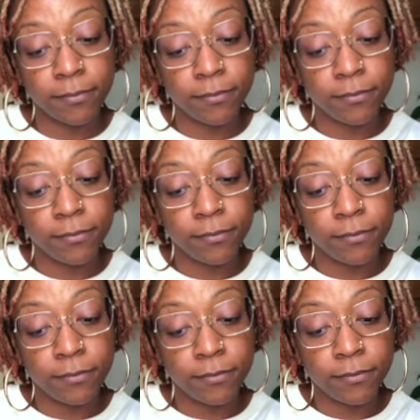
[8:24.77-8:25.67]

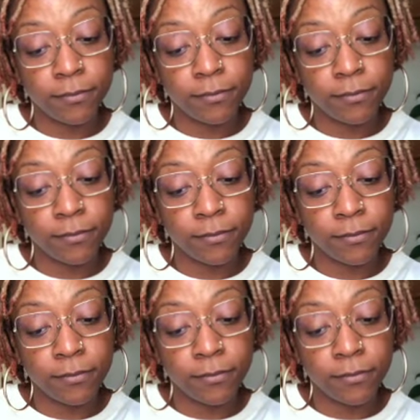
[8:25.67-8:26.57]

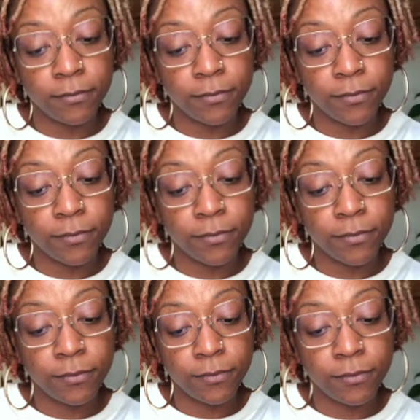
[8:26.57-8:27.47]

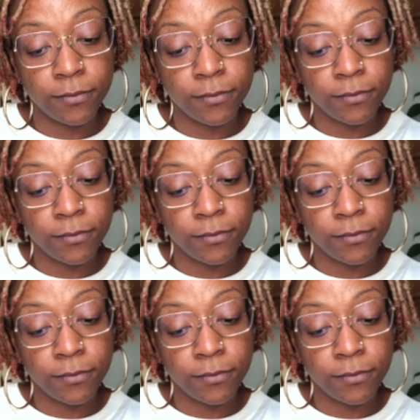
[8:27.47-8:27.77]
(no one is talking)